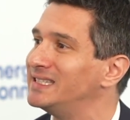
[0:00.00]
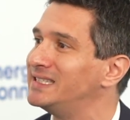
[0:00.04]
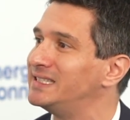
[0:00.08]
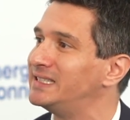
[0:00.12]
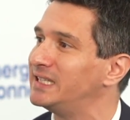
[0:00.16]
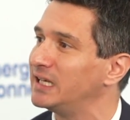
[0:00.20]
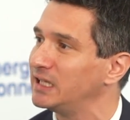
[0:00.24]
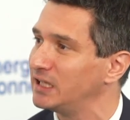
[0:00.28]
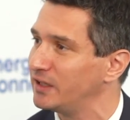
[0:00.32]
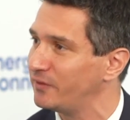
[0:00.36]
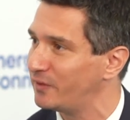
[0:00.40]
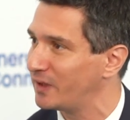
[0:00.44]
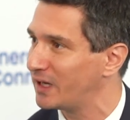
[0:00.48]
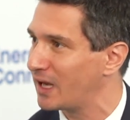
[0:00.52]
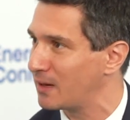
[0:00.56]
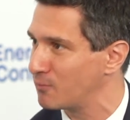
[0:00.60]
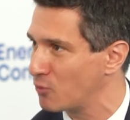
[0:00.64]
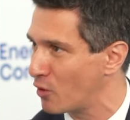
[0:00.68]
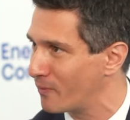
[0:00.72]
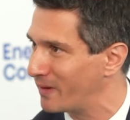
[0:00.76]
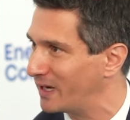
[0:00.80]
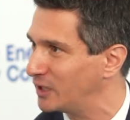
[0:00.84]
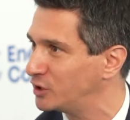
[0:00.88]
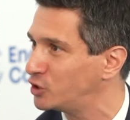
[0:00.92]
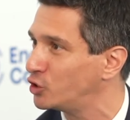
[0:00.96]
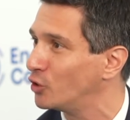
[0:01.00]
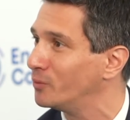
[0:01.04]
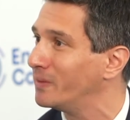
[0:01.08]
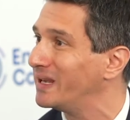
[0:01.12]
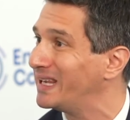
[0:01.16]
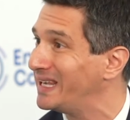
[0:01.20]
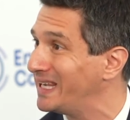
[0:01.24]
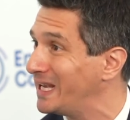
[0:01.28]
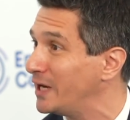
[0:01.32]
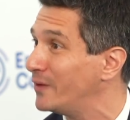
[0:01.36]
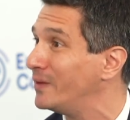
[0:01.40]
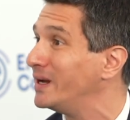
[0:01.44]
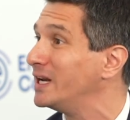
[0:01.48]
significant momentum
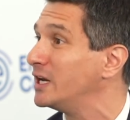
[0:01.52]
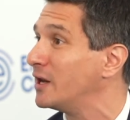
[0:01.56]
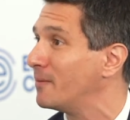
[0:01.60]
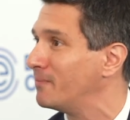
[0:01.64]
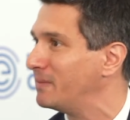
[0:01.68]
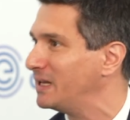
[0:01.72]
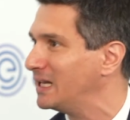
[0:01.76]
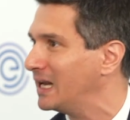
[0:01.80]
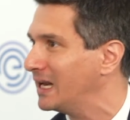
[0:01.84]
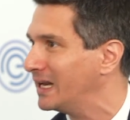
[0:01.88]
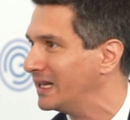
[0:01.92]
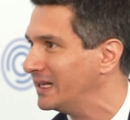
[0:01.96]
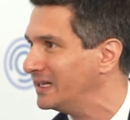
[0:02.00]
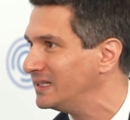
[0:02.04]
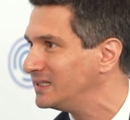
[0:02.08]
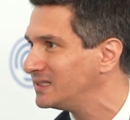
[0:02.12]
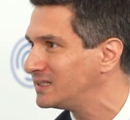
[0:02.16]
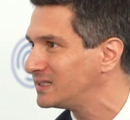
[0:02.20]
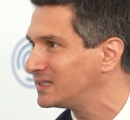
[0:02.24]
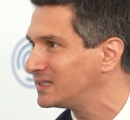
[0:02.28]
here in the Middle East,